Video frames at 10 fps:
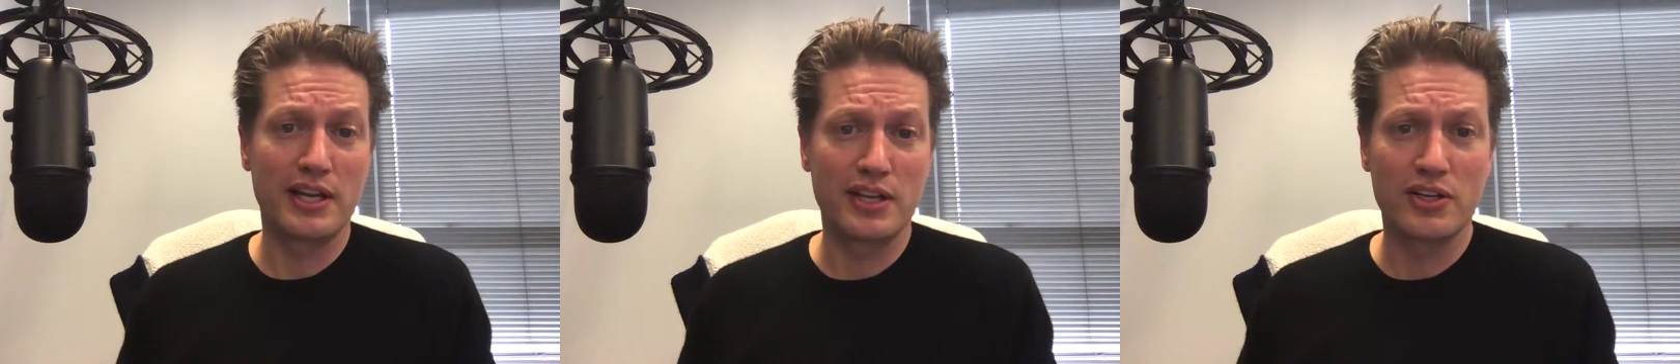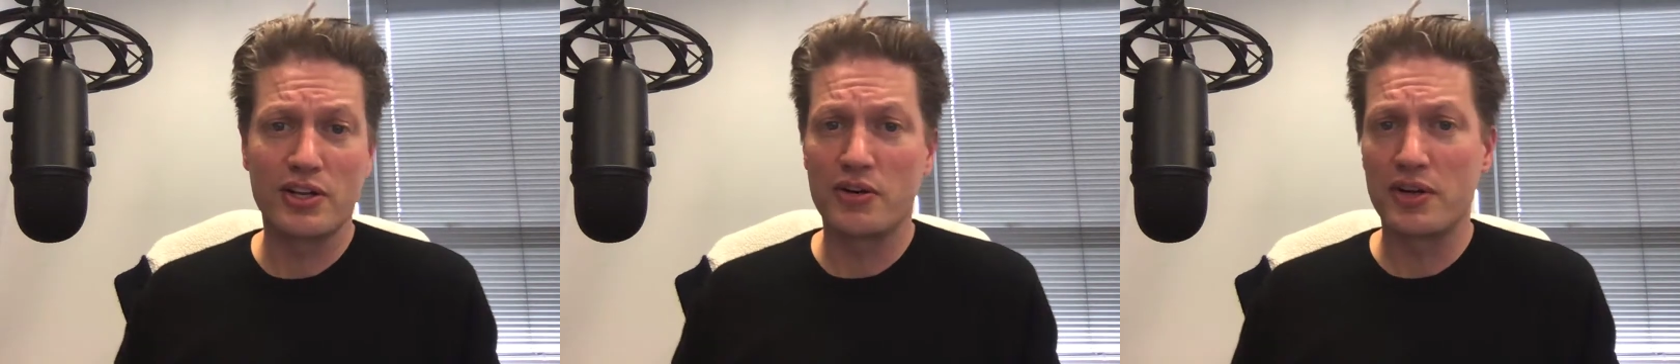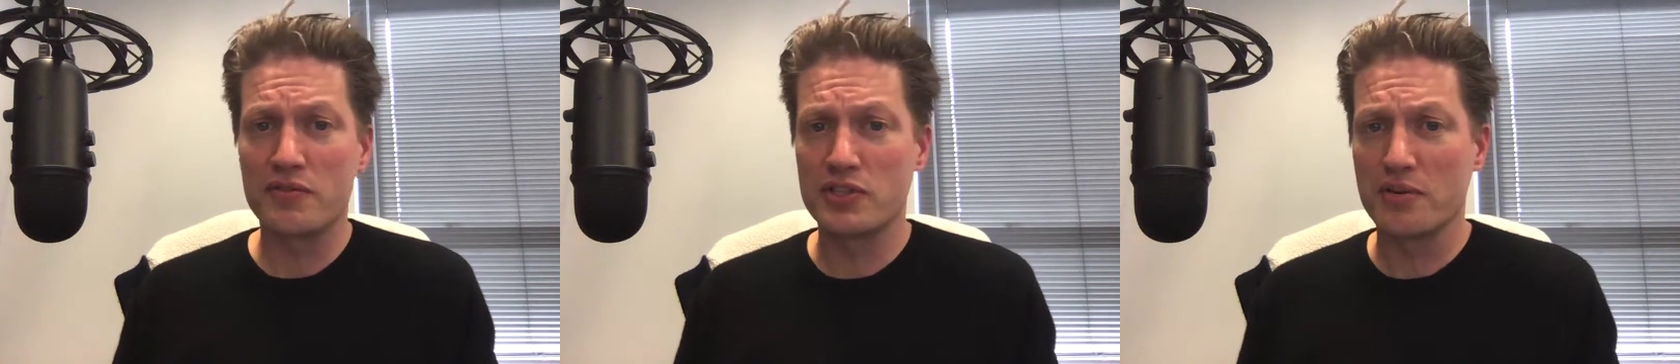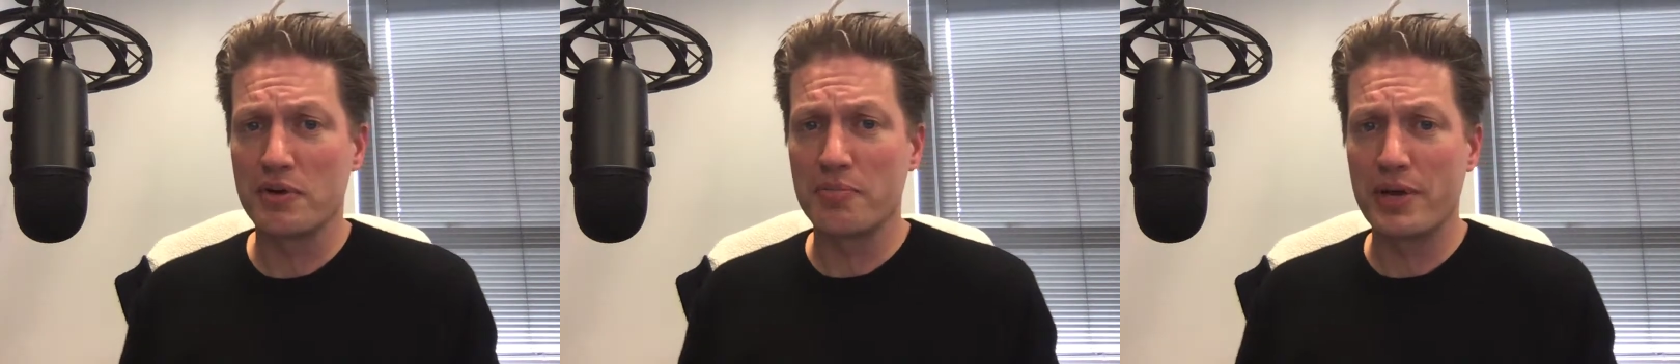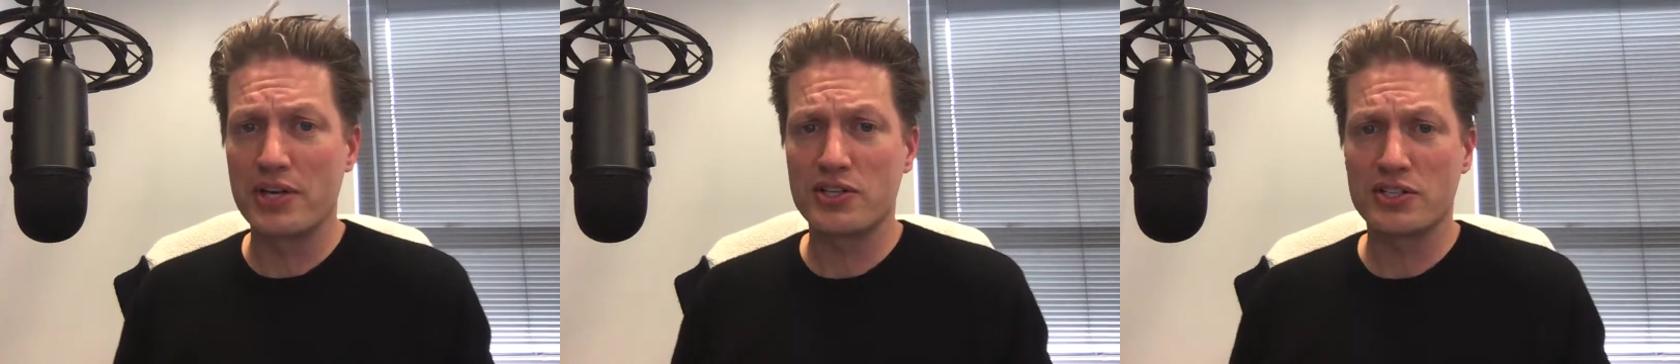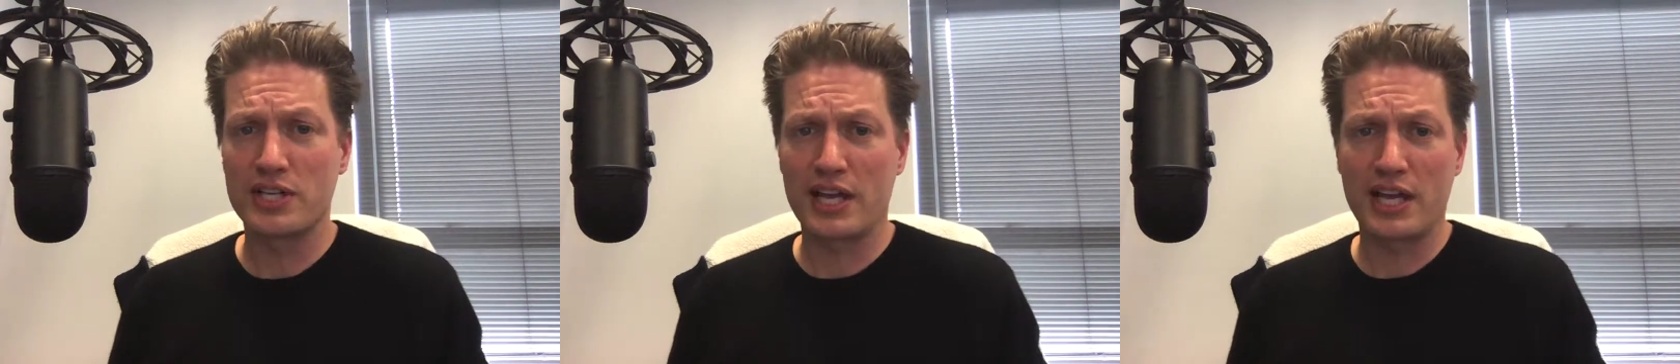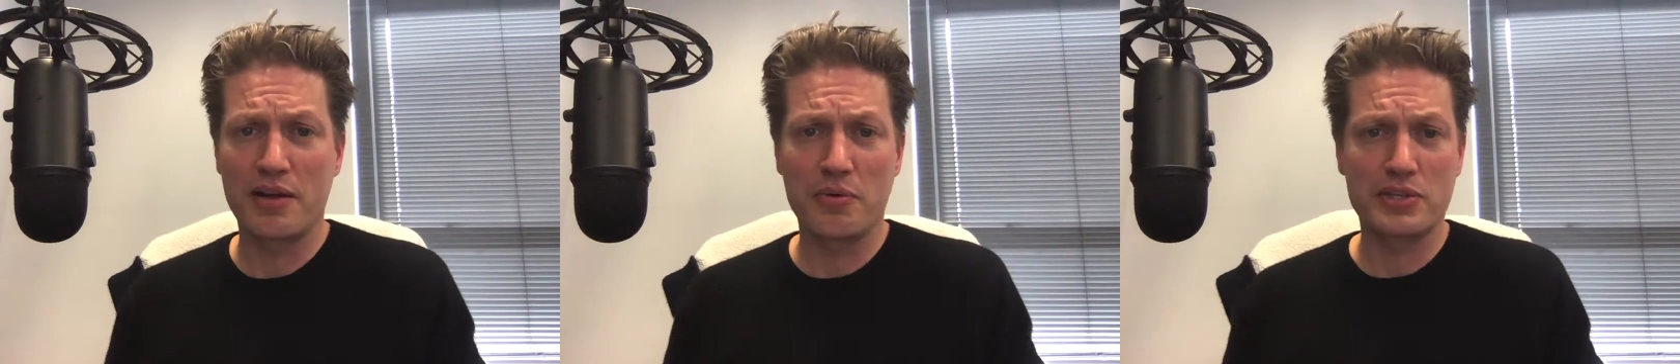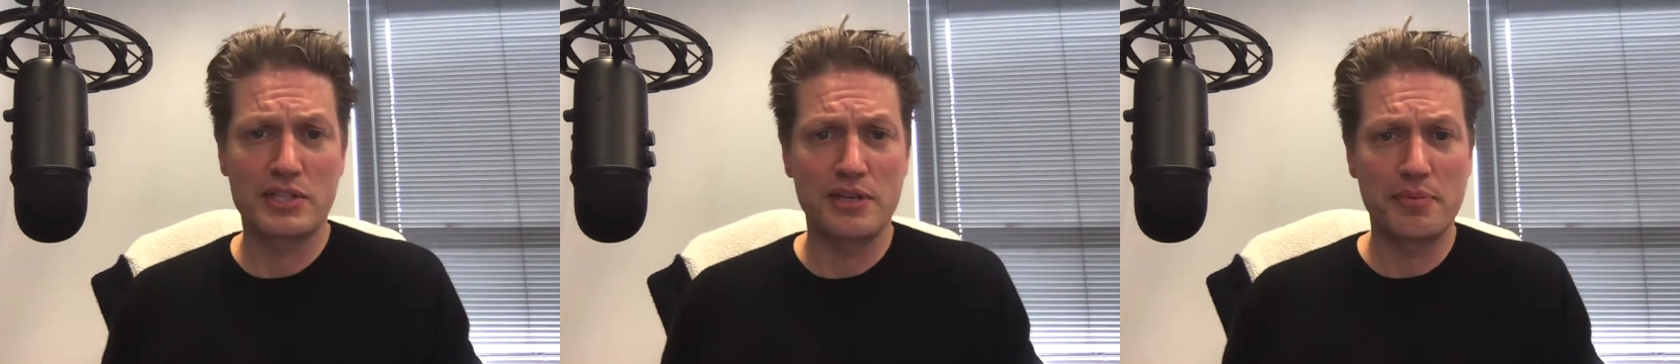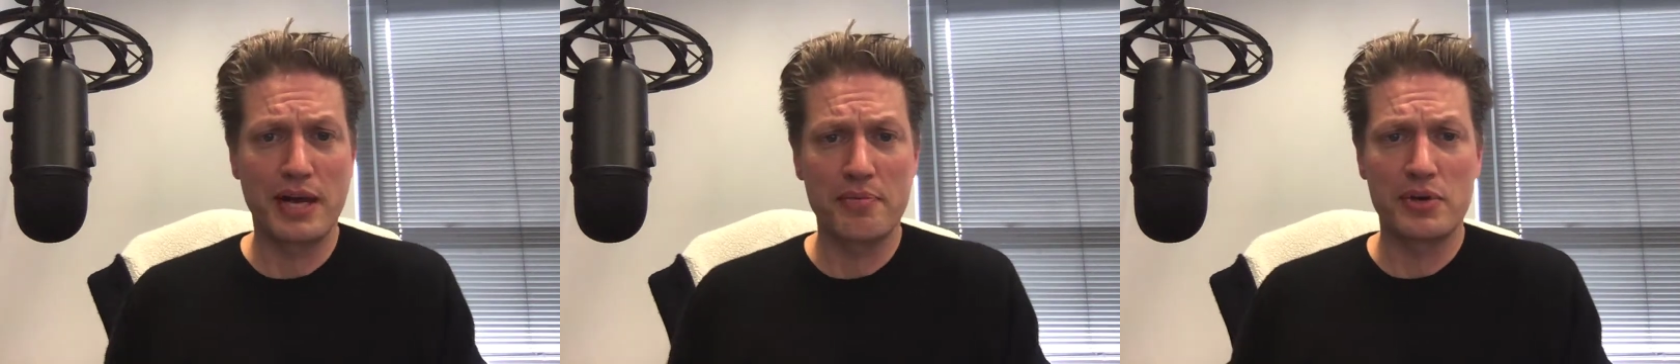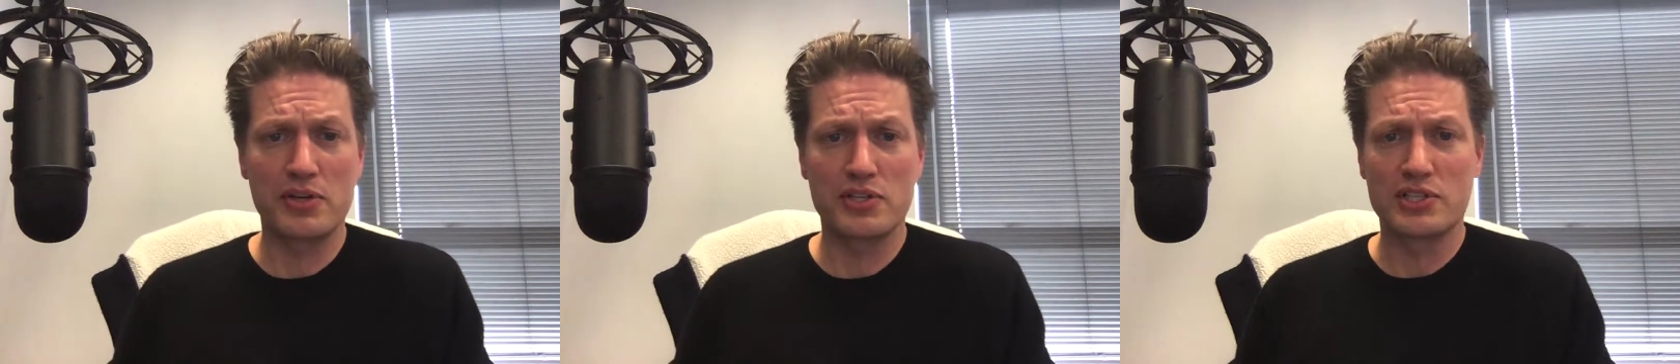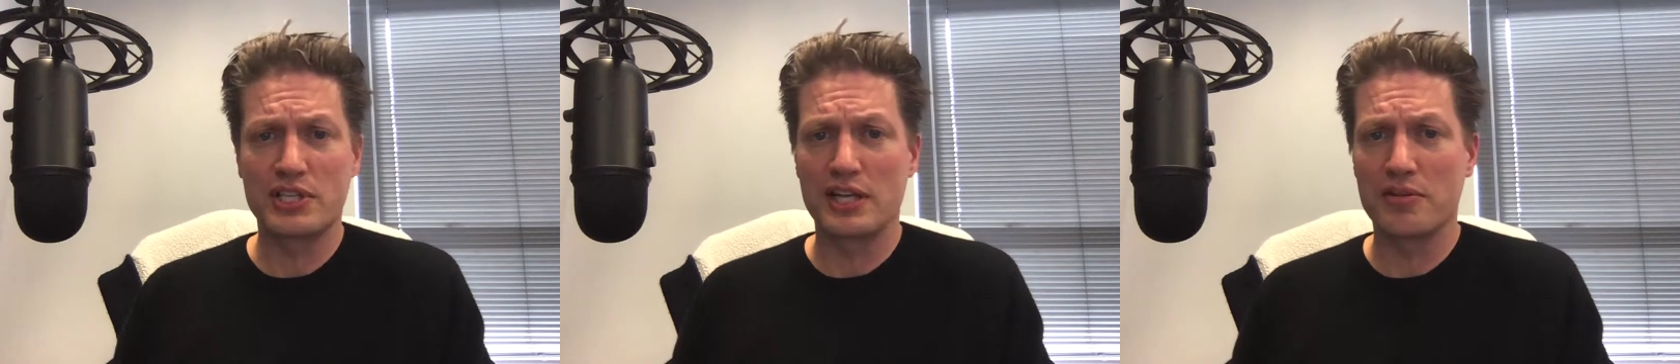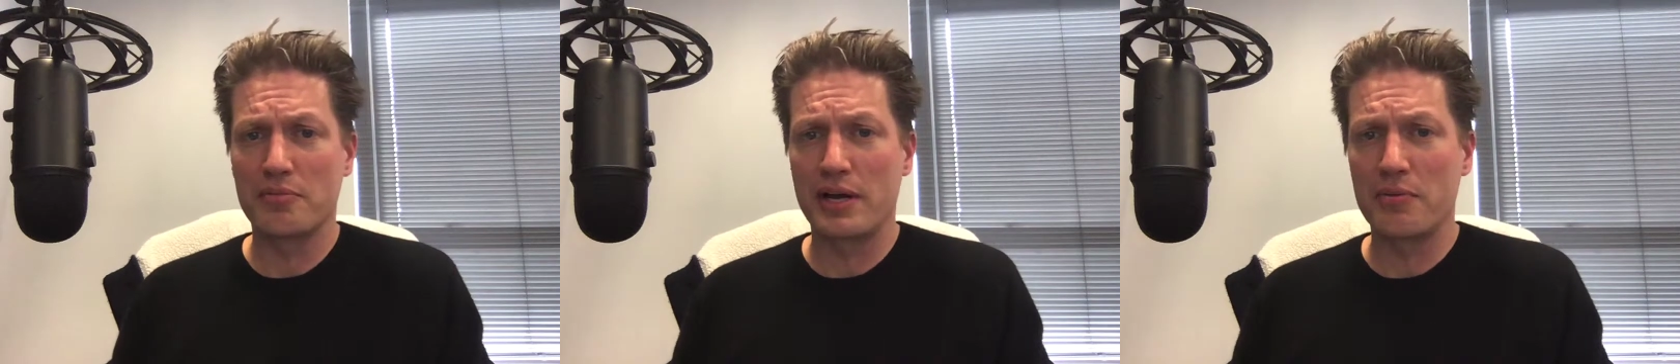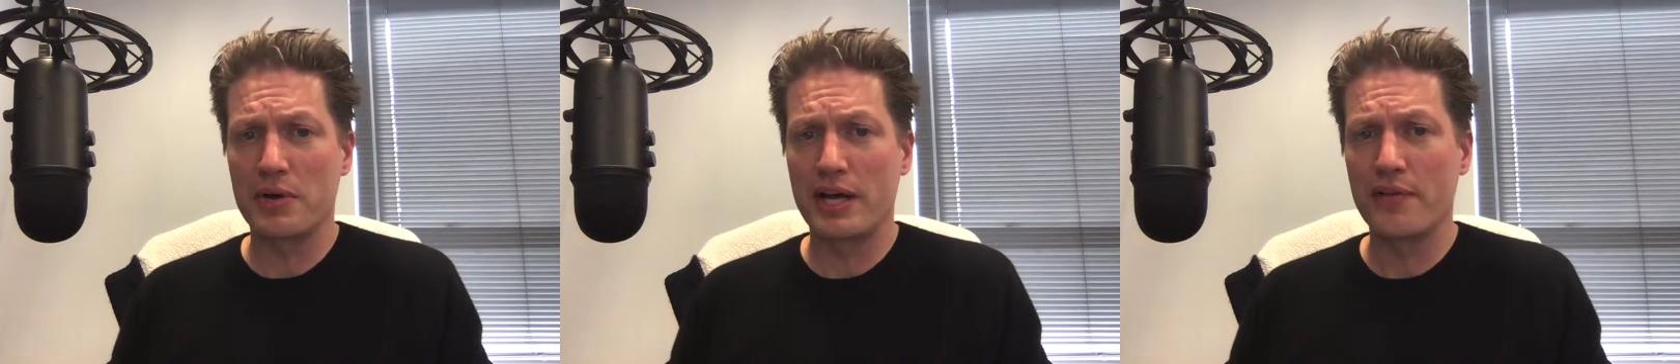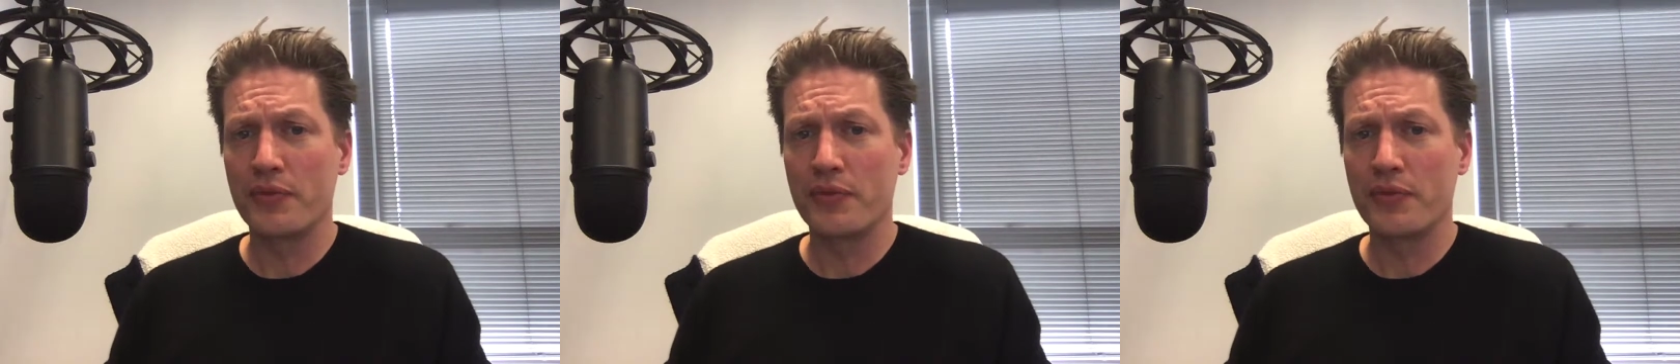and you have so many patients that can't wear CPAP and you should send them my way.